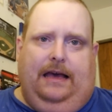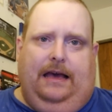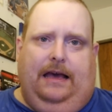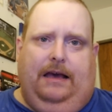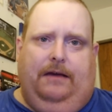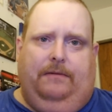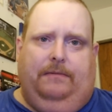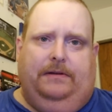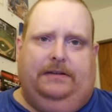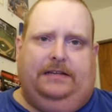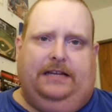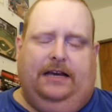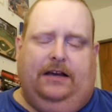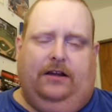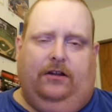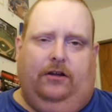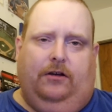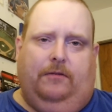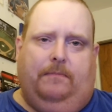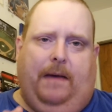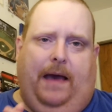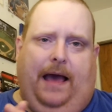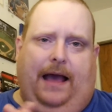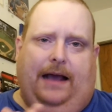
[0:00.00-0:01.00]
And we take a
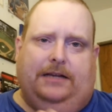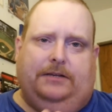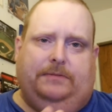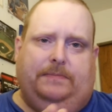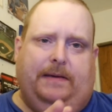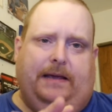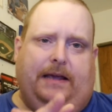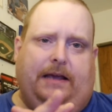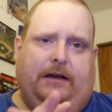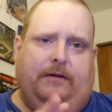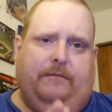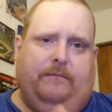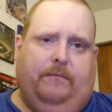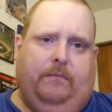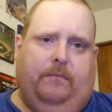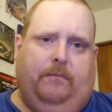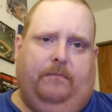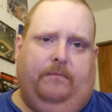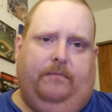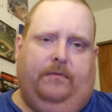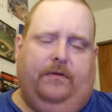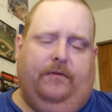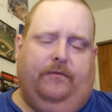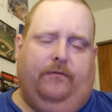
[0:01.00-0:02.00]
look back, speaking of
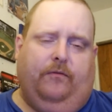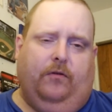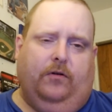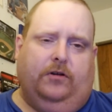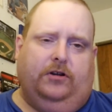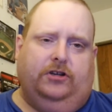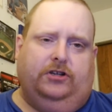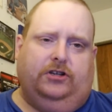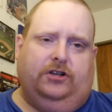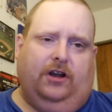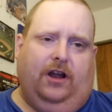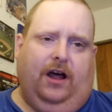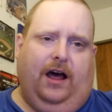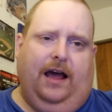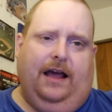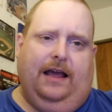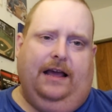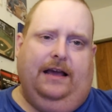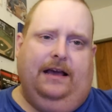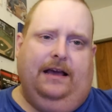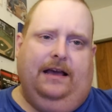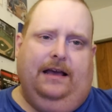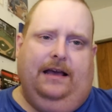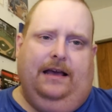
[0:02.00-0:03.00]
the 4th of
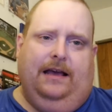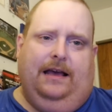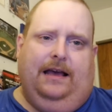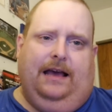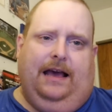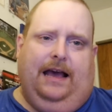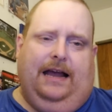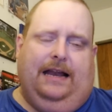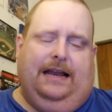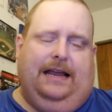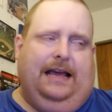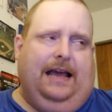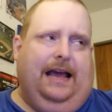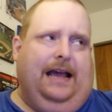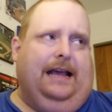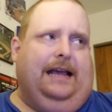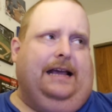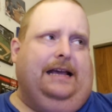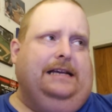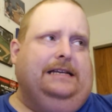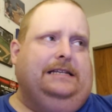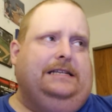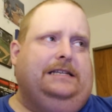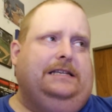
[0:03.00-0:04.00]
July and the
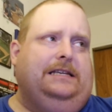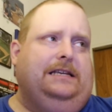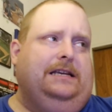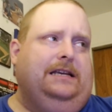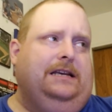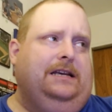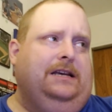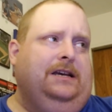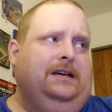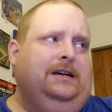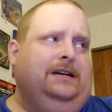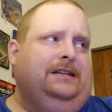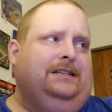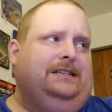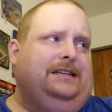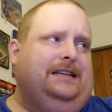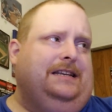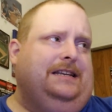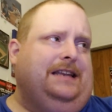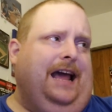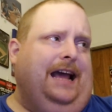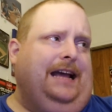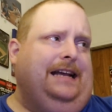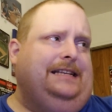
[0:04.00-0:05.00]
Yankees, to
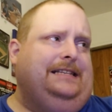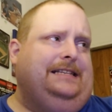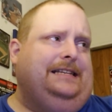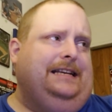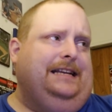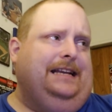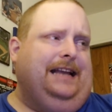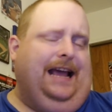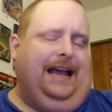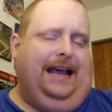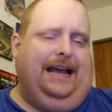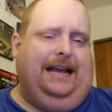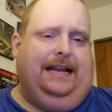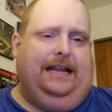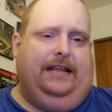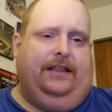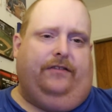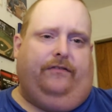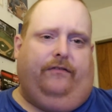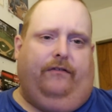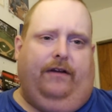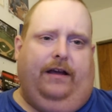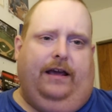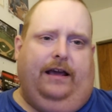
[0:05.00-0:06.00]

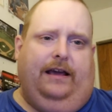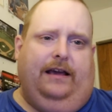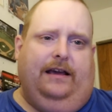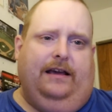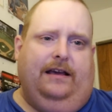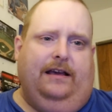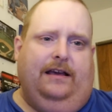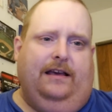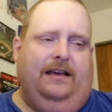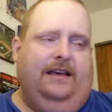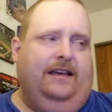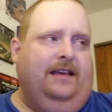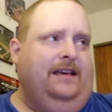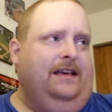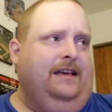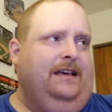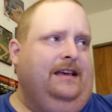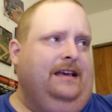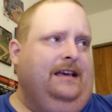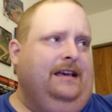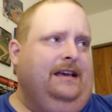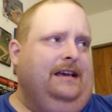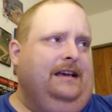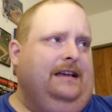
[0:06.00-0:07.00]
1983.
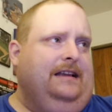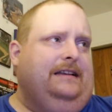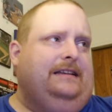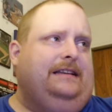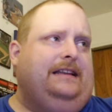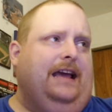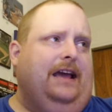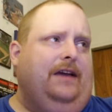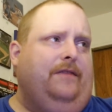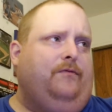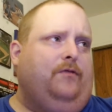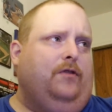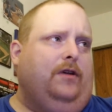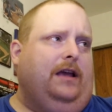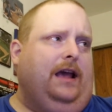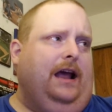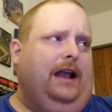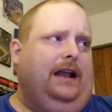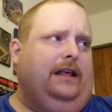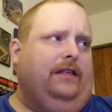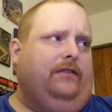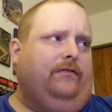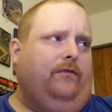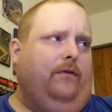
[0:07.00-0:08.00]
Dave
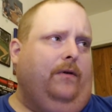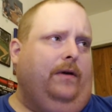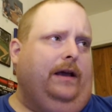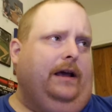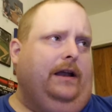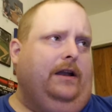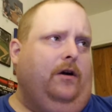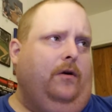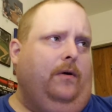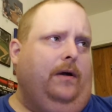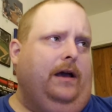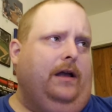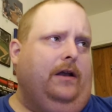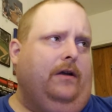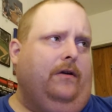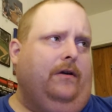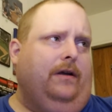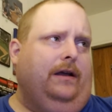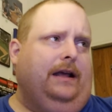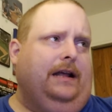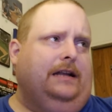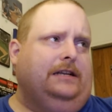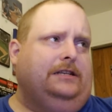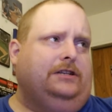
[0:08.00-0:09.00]
Righetti throwing a no-hitter
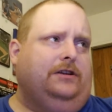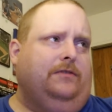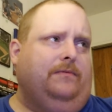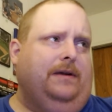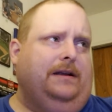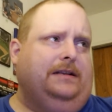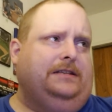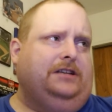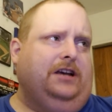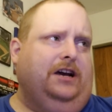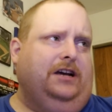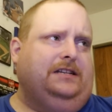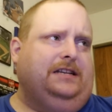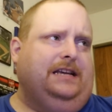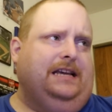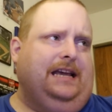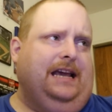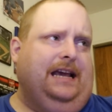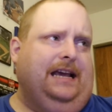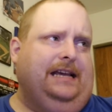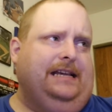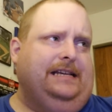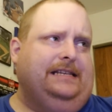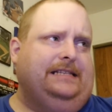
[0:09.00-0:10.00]
against the Red Sox at
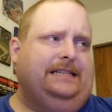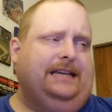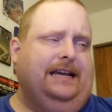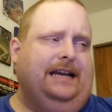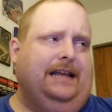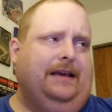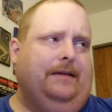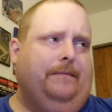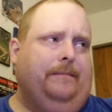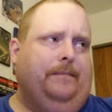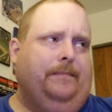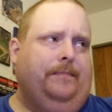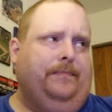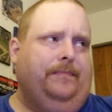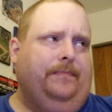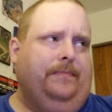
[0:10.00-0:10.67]
Yankee Stadium.